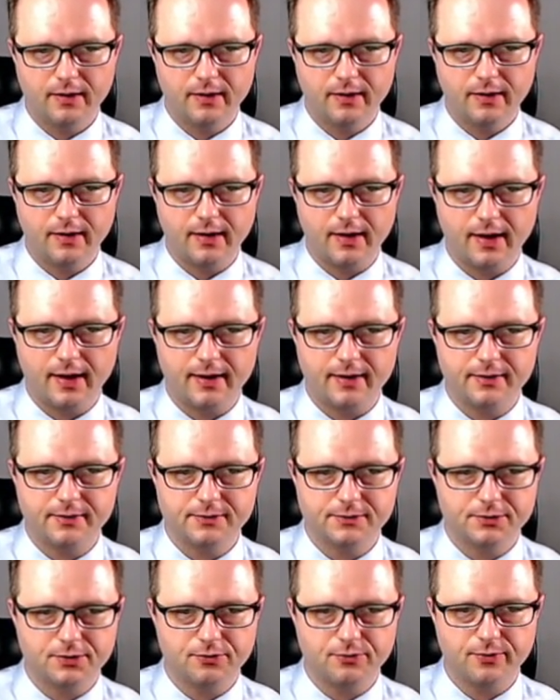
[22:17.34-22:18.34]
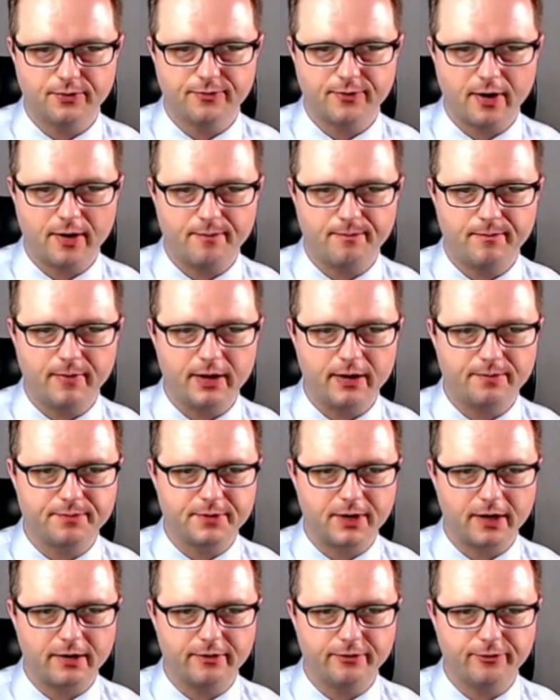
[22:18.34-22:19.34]
And so we've got made up
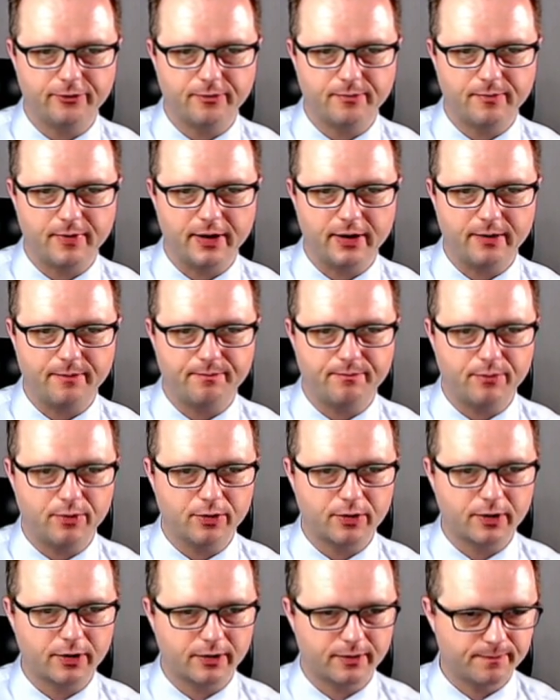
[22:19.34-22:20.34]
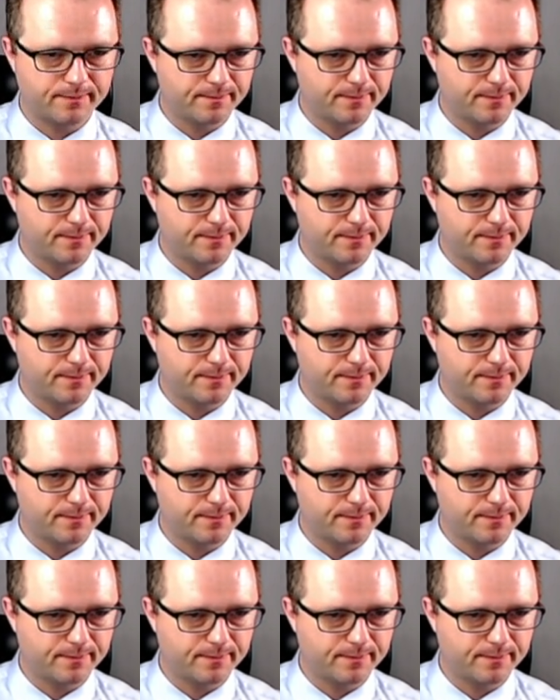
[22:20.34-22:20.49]
title for made up book.